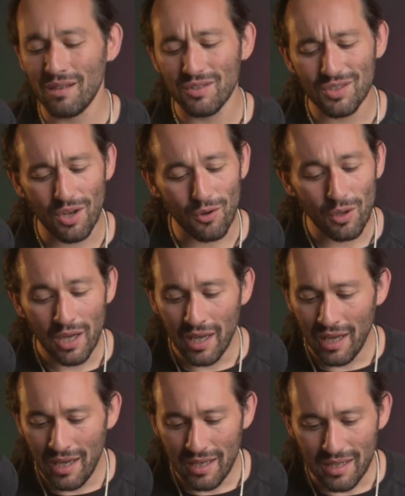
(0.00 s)
So
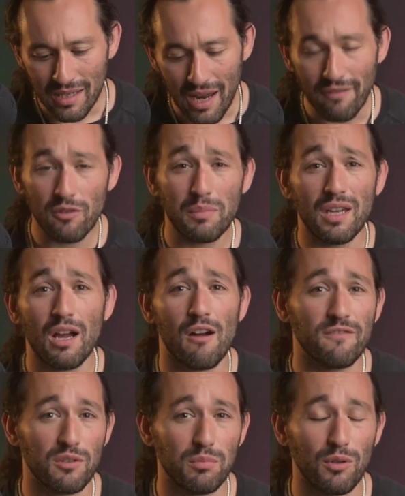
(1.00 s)
never be
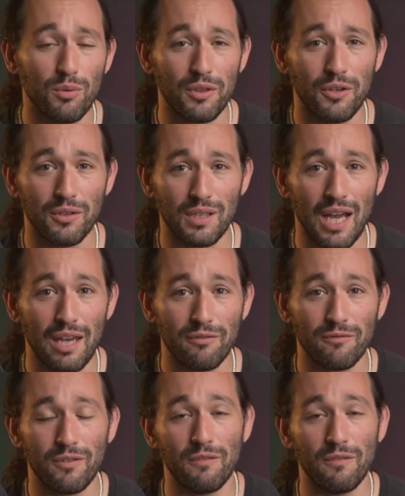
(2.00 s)
comfortable with your life.